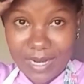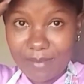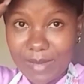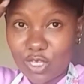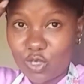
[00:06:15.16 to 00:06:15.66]

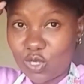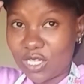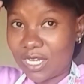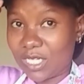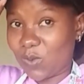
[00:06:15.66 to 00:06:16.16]
my ginger
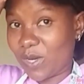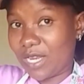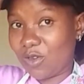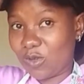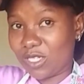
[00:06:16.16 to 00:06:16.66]
and when I
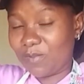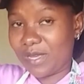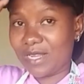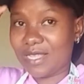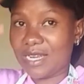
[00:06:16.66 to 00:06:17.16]
don't
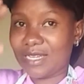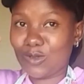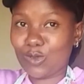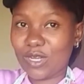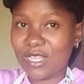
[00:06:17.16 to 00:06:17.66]
peel, there is
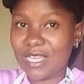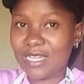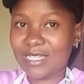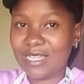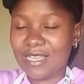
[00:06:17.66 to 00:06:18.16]
usually that
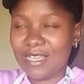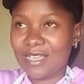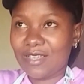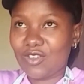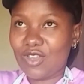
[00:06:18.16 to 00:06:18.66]

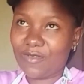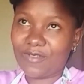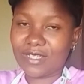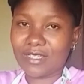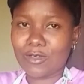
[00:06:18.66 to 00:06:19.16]
difference.